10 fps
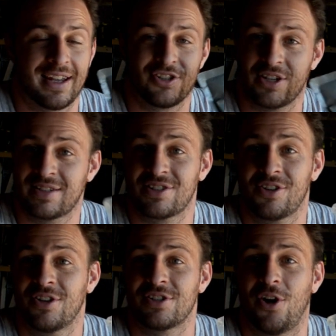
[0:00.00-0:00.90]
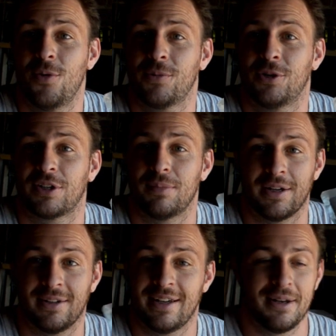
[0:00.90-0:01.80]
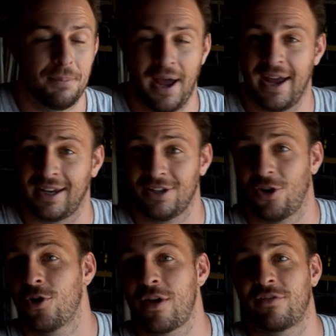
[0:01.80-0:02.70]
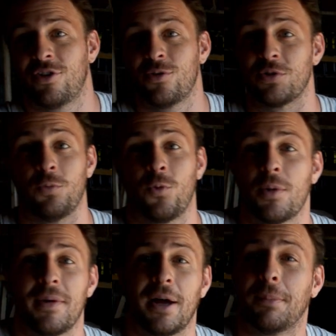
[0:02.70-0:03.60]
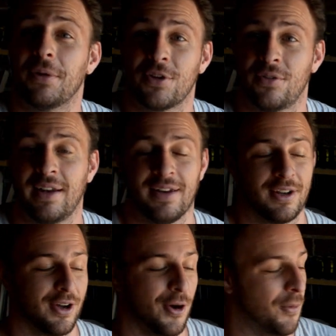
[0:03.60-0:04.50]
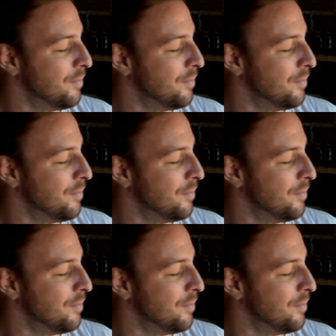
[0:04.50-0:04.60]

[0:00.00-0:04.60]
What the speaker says: just as good as a home cooked meal in a packet. All you have to do is warm it up and you're ready to go.